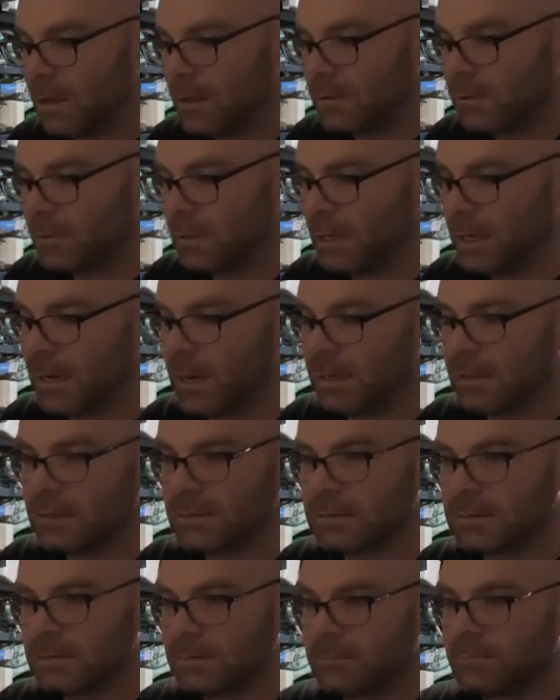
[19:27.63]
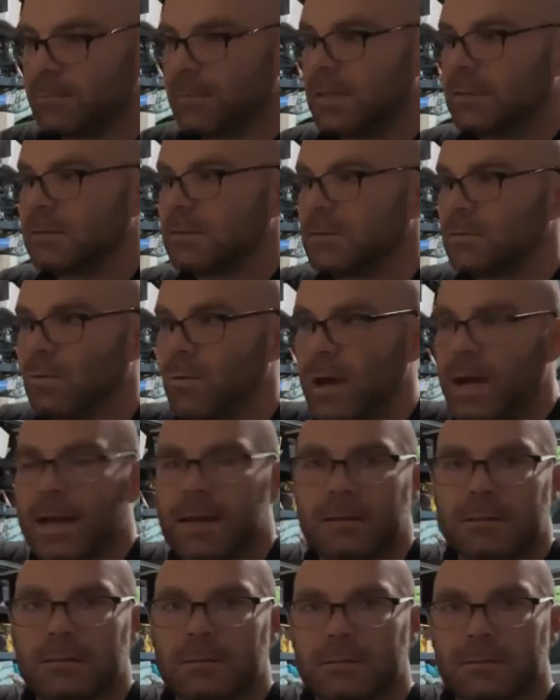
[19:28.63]
So again, I just, this is
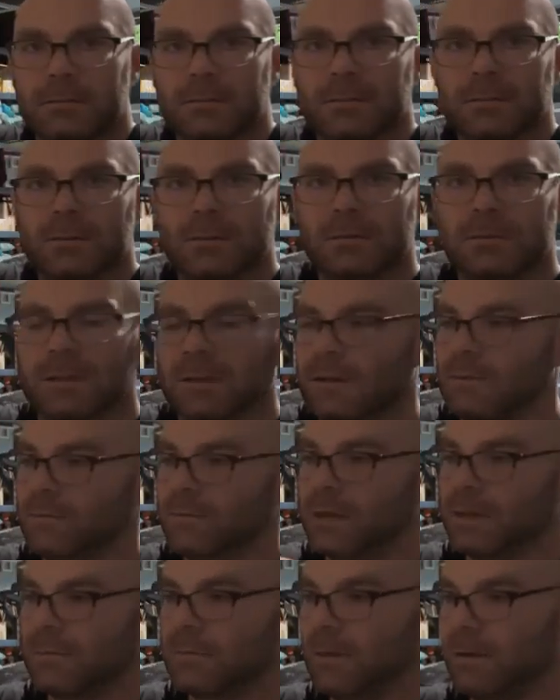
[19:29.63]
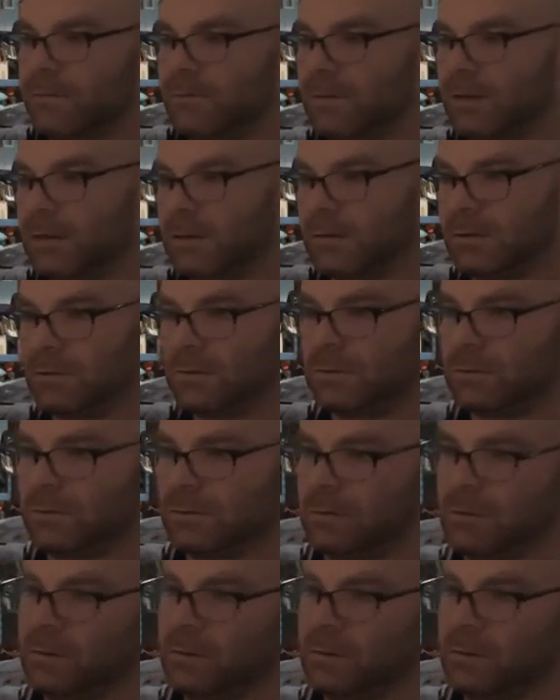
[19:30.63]
wet. So instead of getting my fingers